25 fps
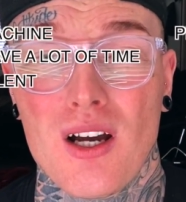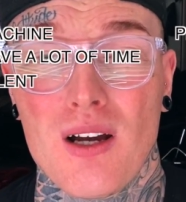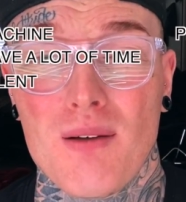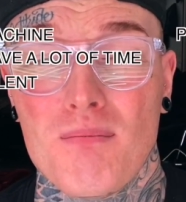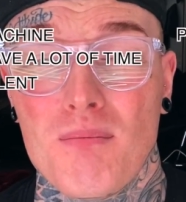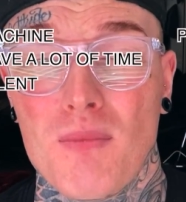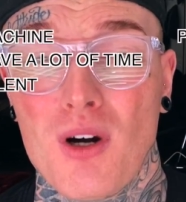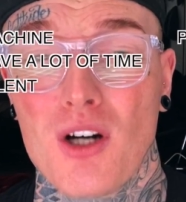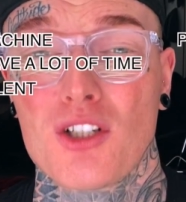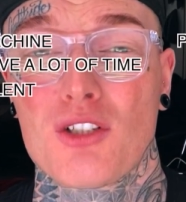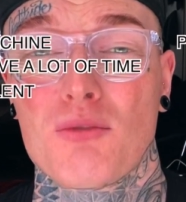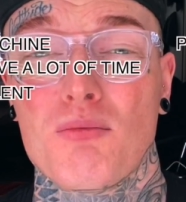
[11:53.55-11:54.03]

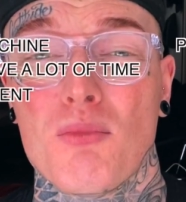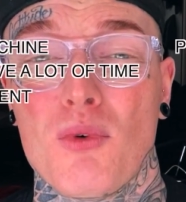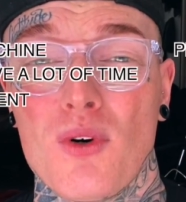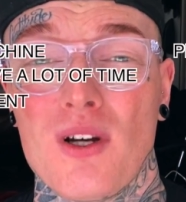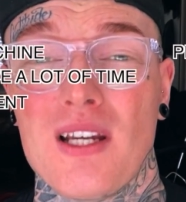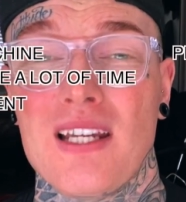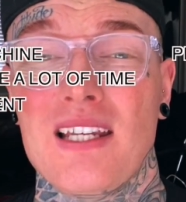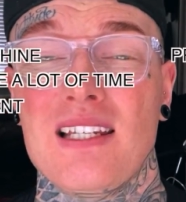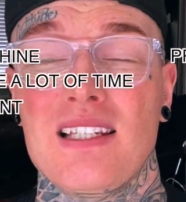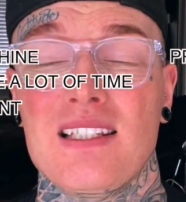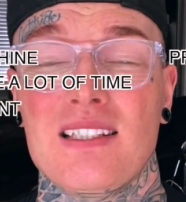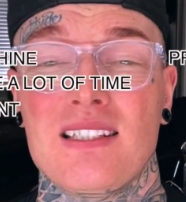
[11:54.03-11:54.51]
Much more
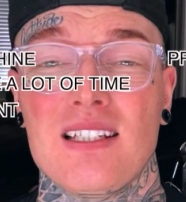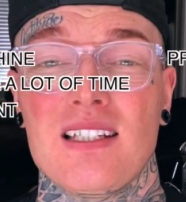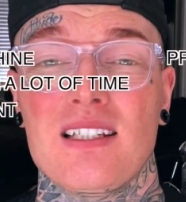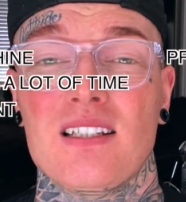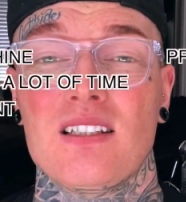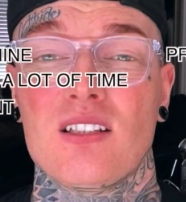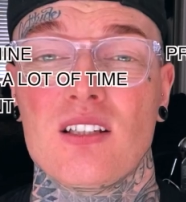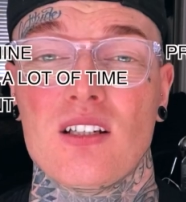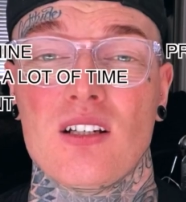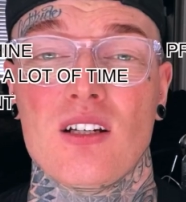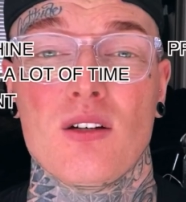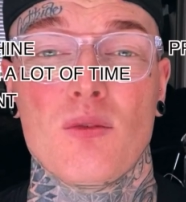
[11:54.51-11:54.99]
easy
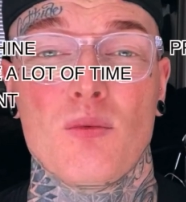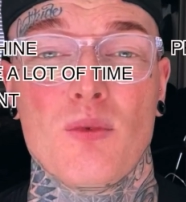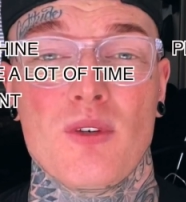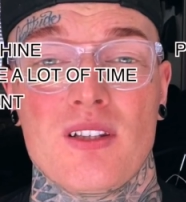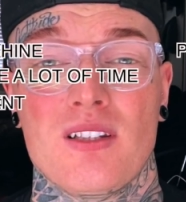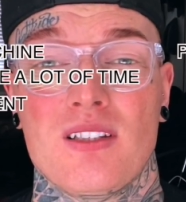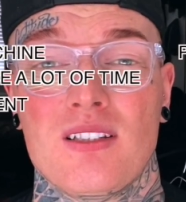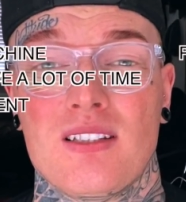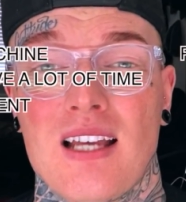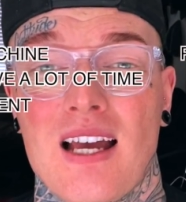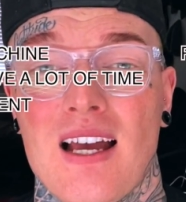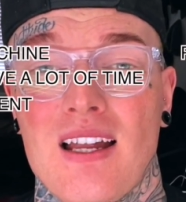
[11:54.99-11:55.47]
to
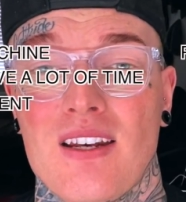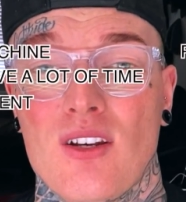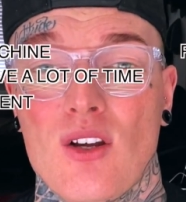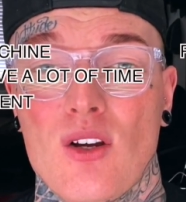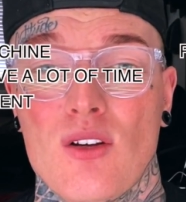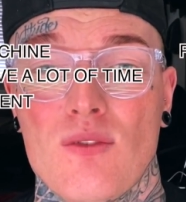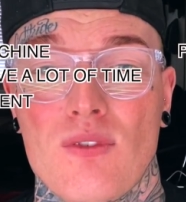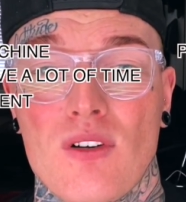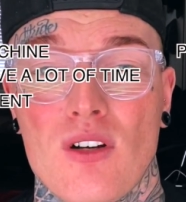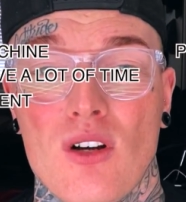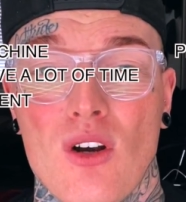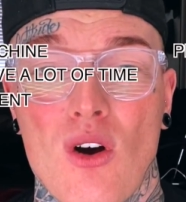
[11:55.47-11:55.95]
withstand
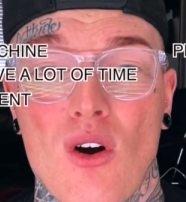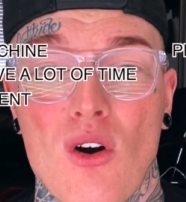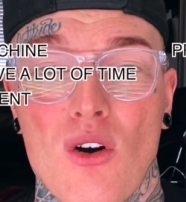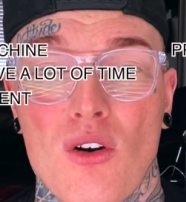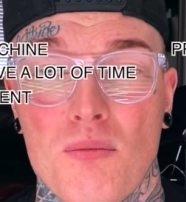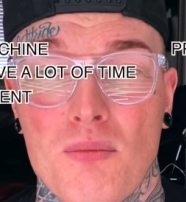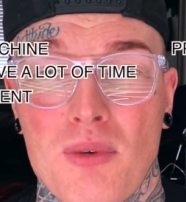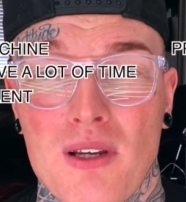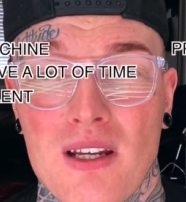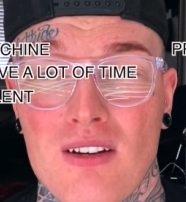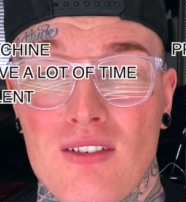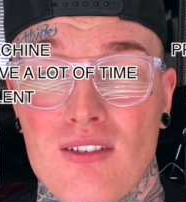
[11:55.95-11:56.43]
over
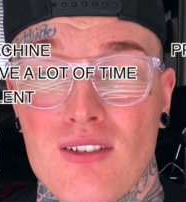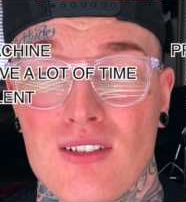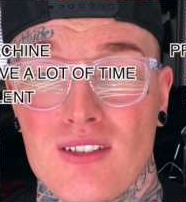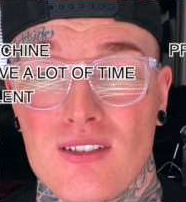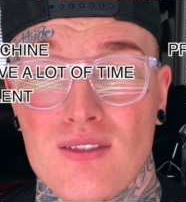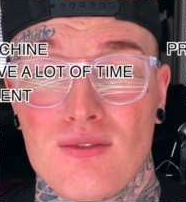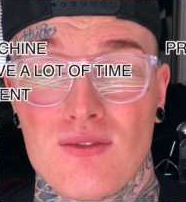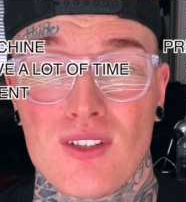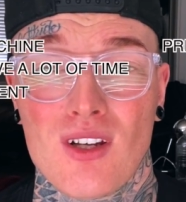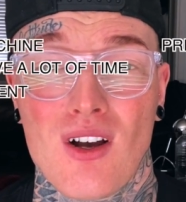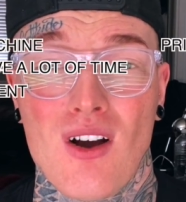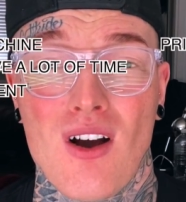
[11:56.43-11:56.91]
long periods
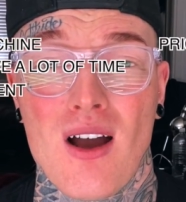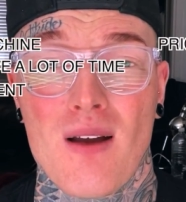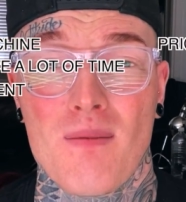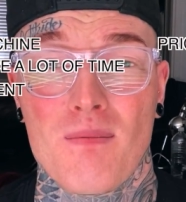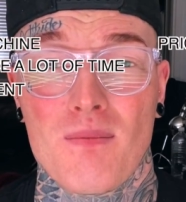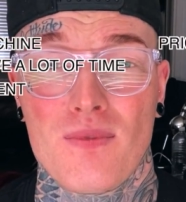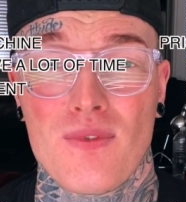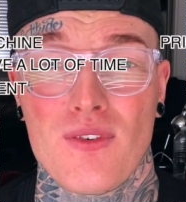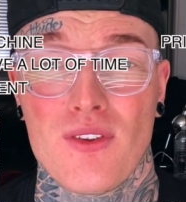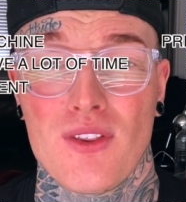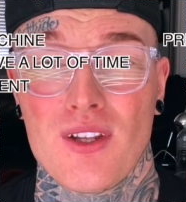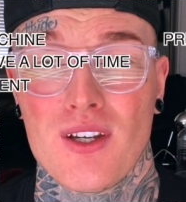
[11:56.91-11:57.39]
of
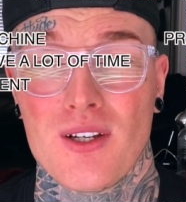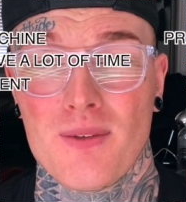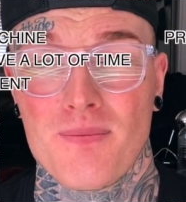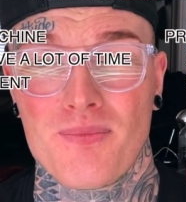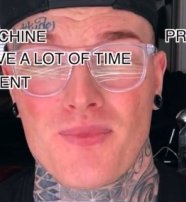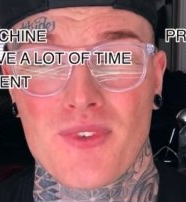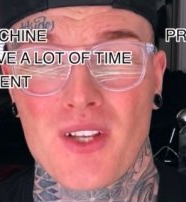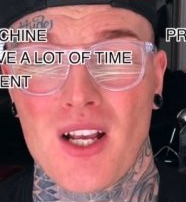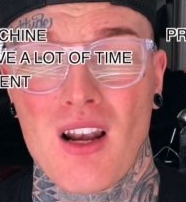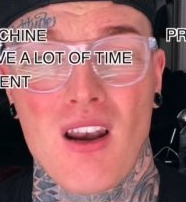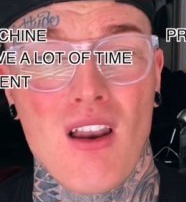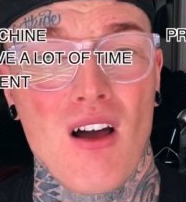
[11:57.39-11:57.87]
time for the
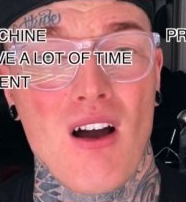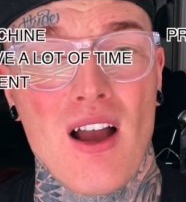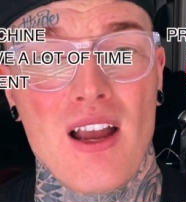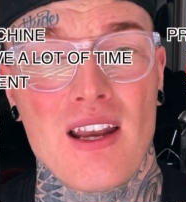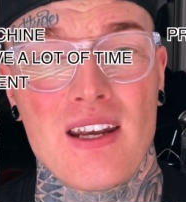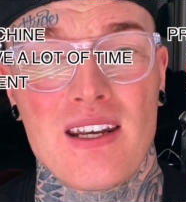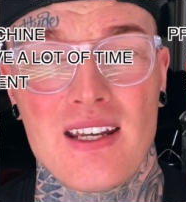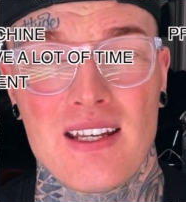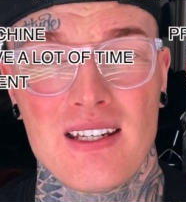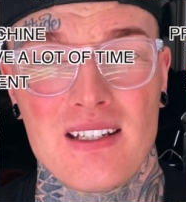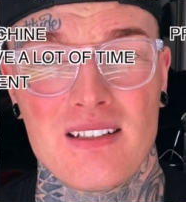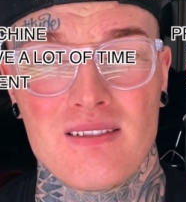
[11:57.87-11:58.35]

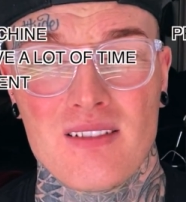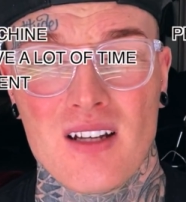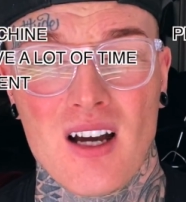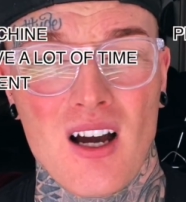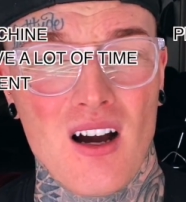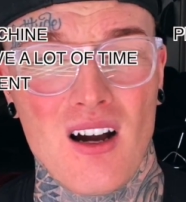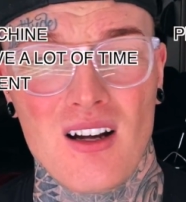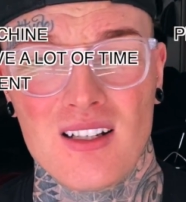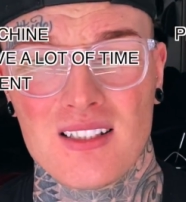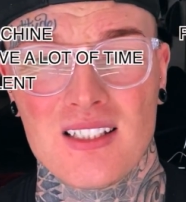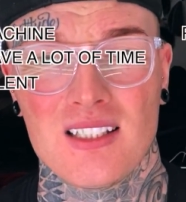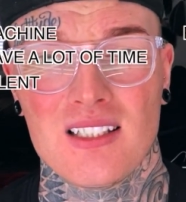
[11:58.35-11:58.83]
client and
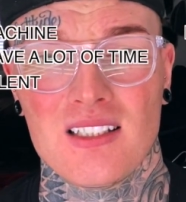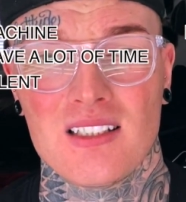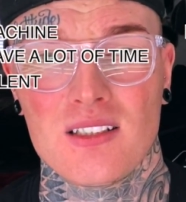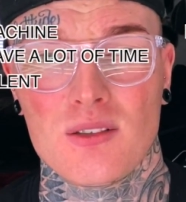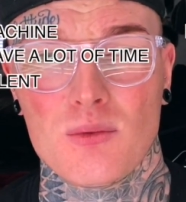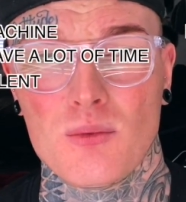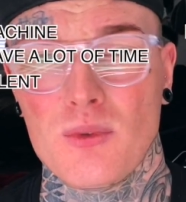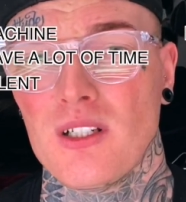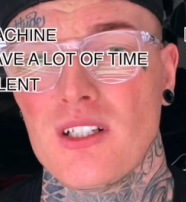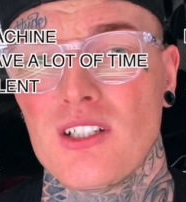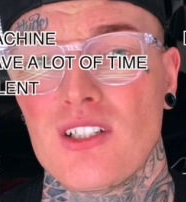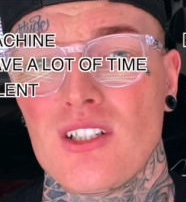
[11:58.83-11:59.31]

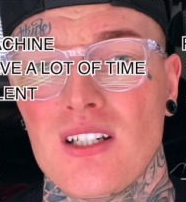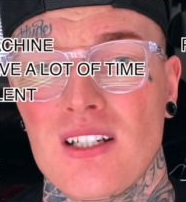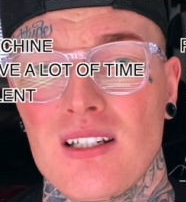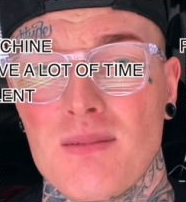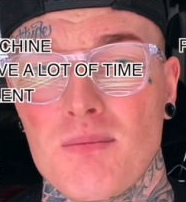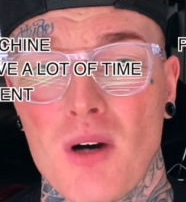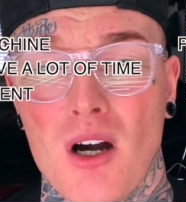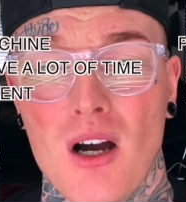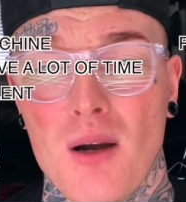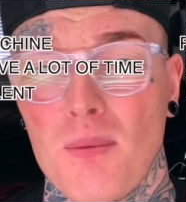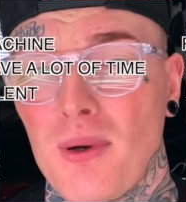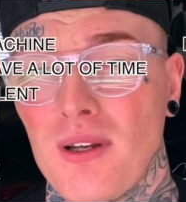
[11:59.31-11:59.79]
artist, which in
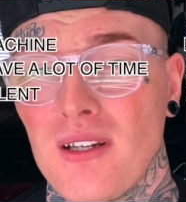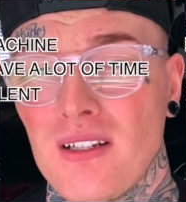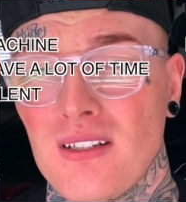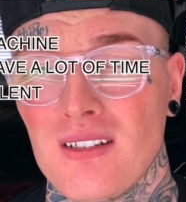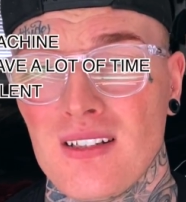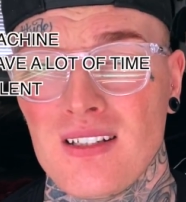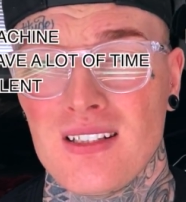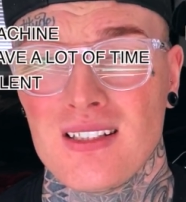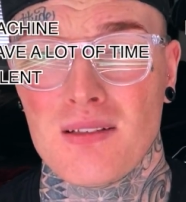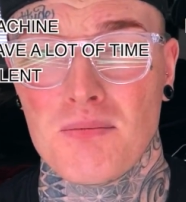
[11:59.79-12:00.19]
my opinion is